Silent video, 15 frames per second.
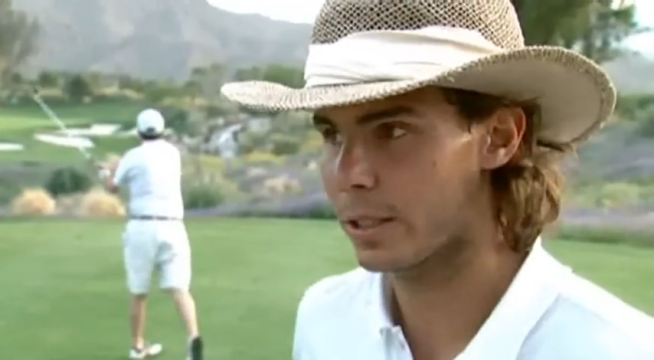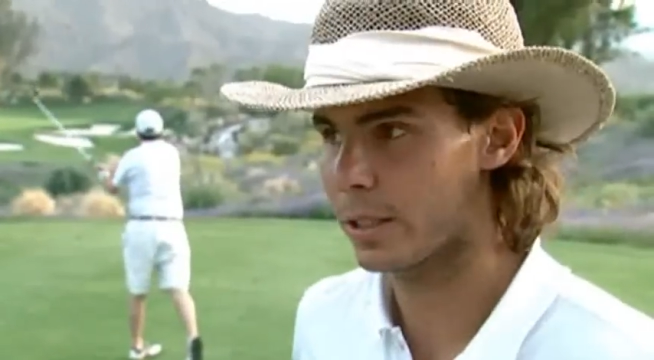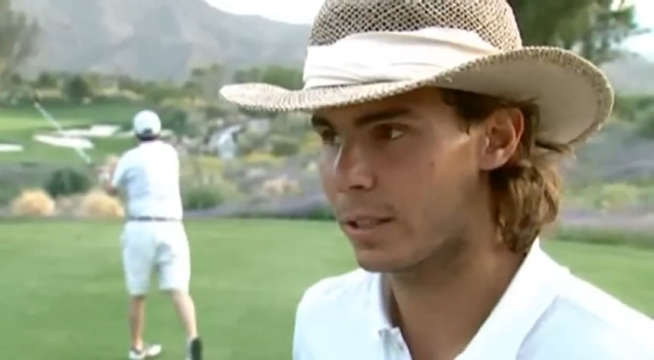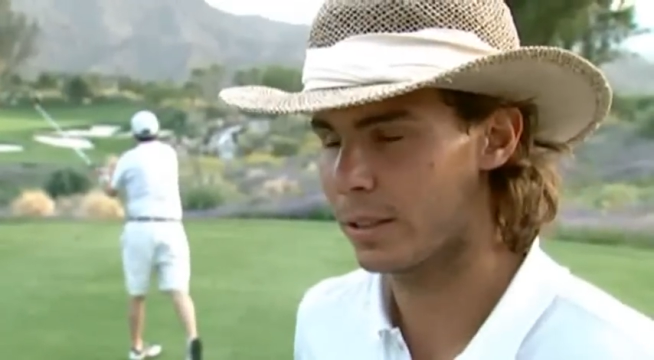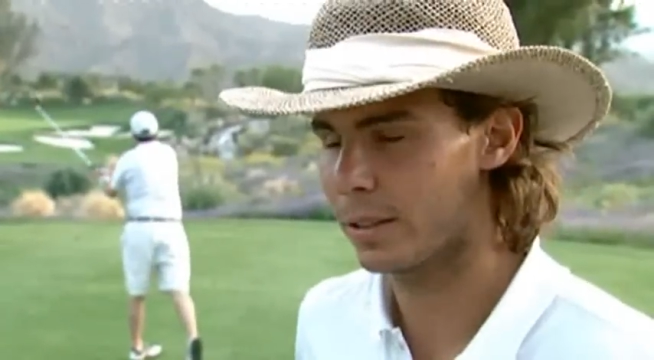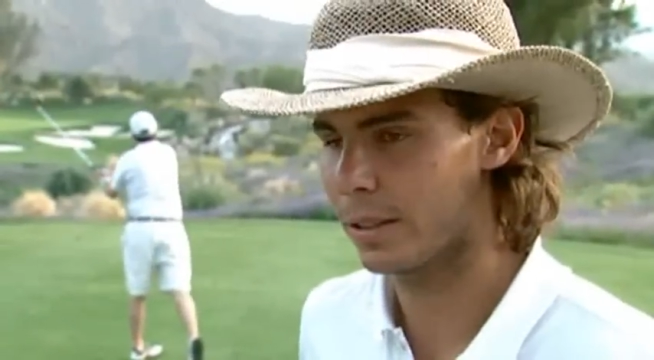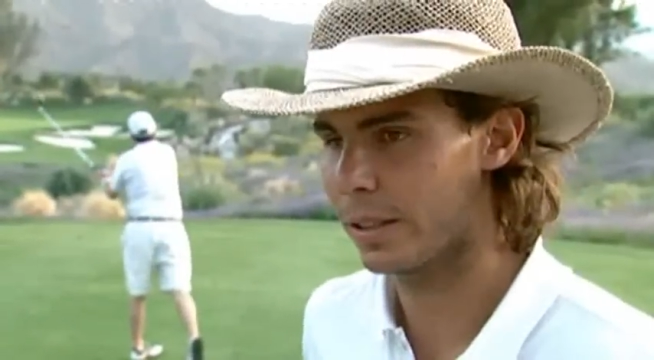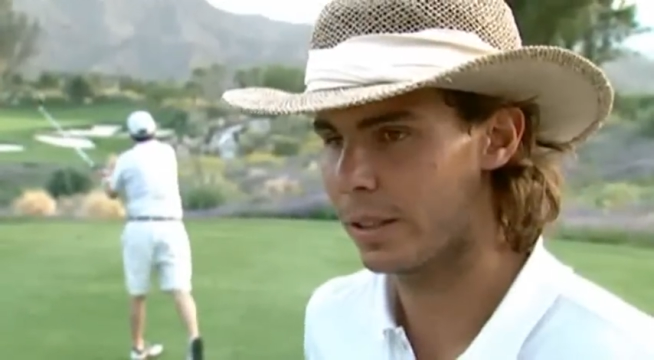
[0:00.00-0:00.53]
in,
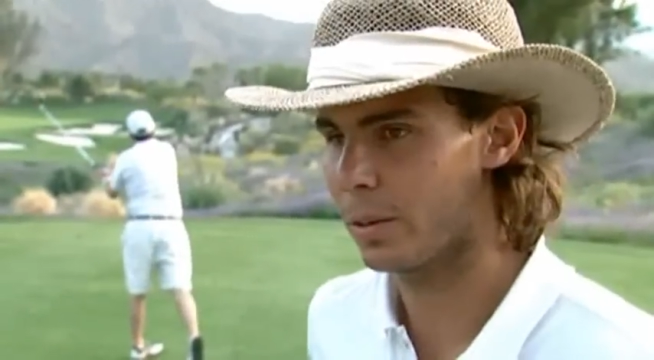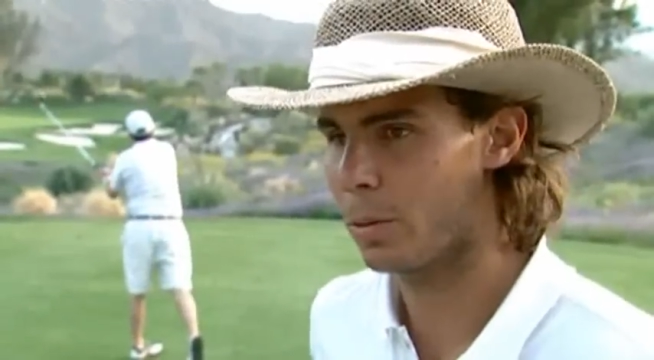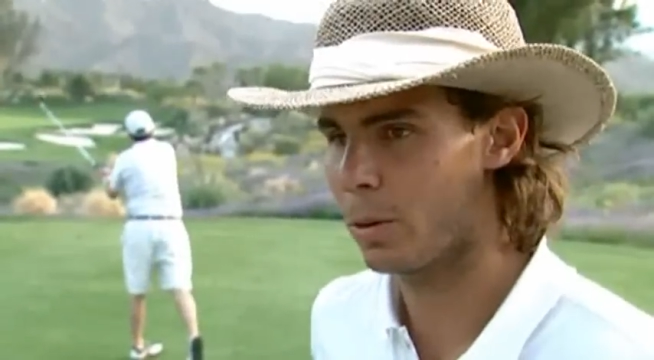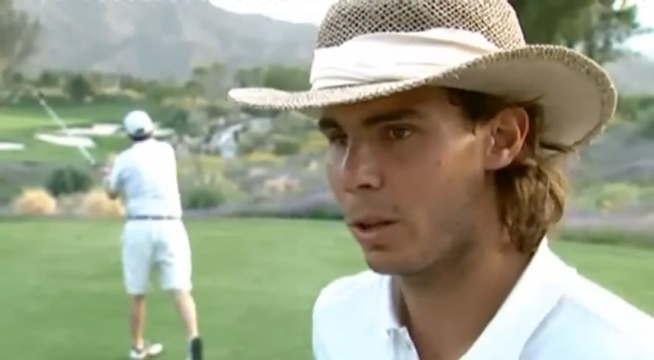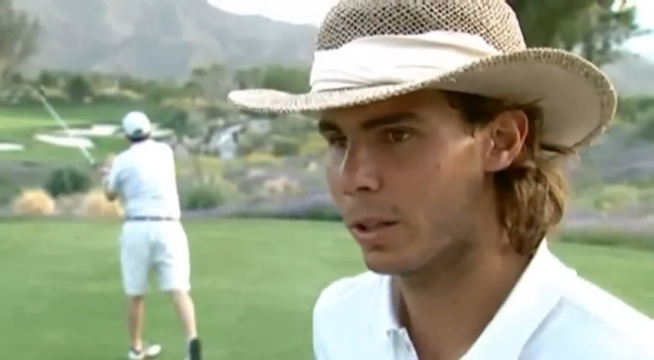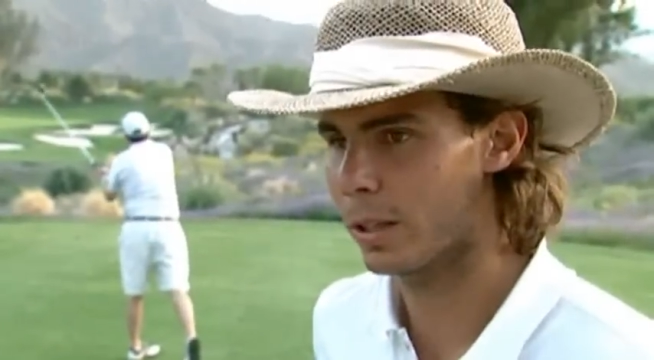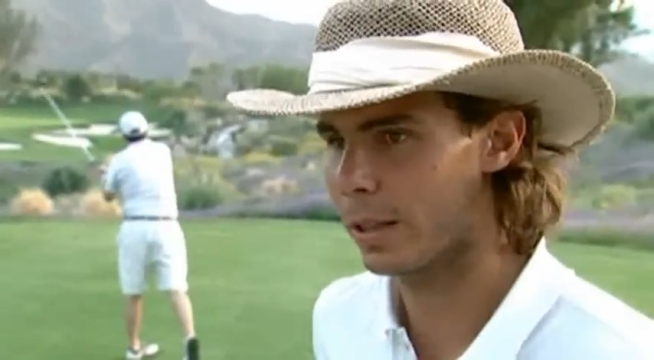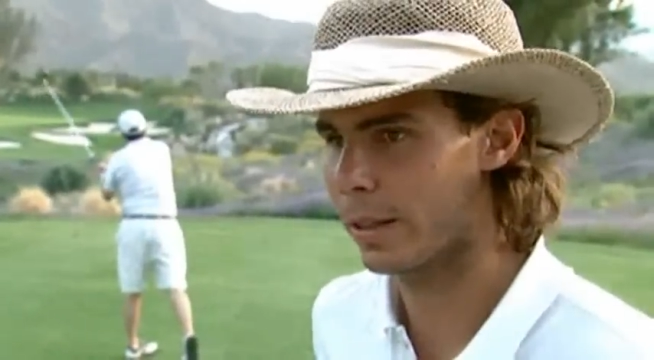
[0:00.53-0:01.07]
in the
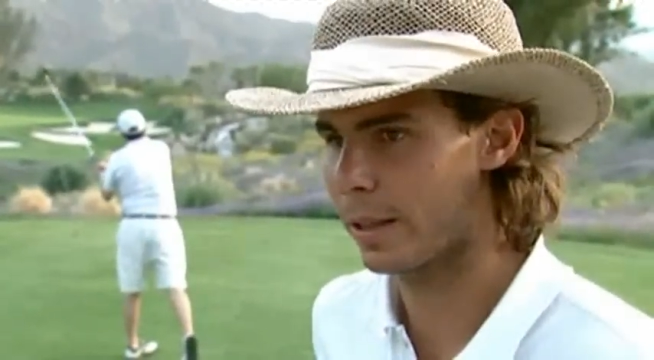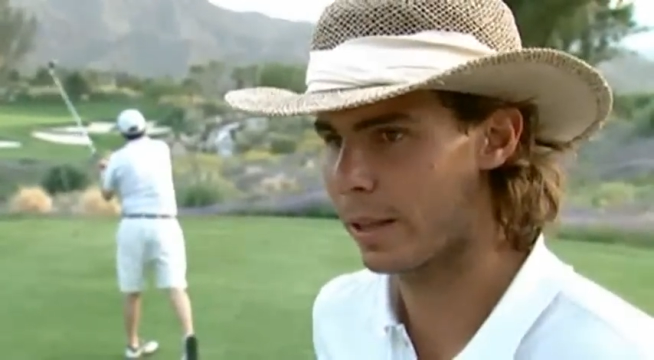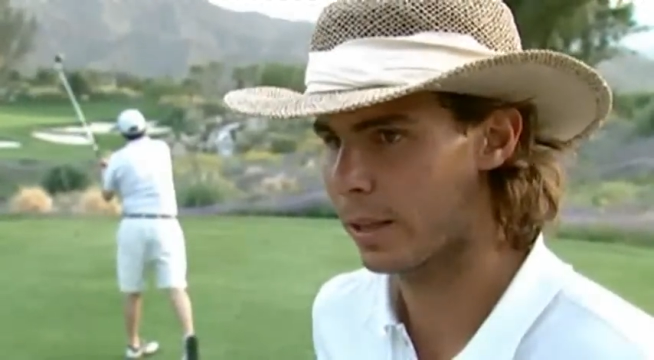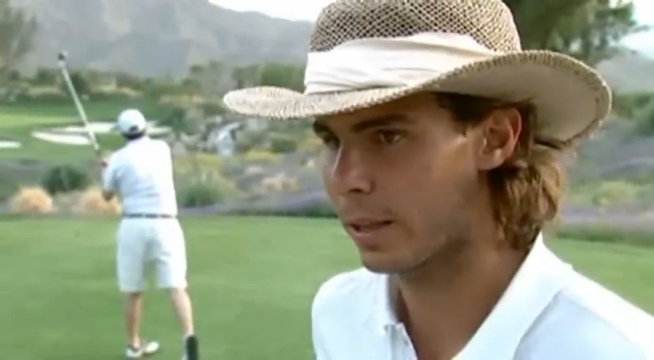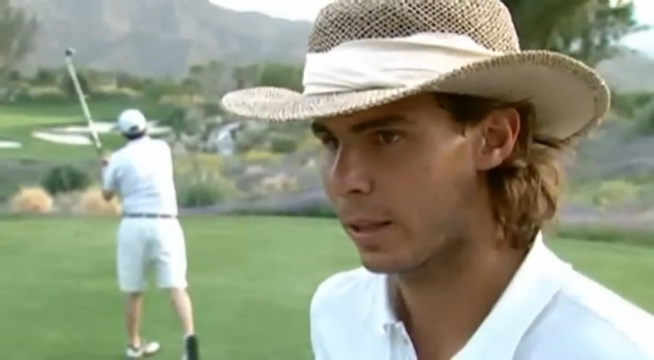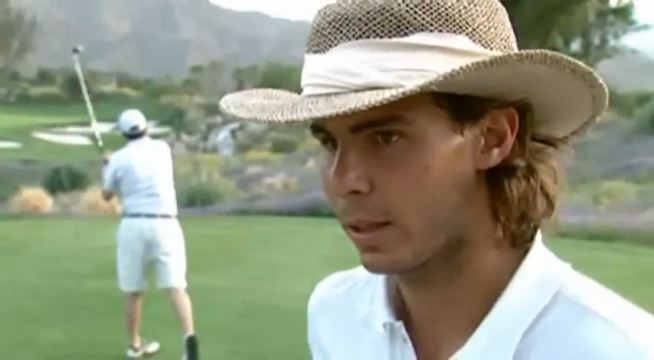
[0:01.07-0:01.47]
world, I think.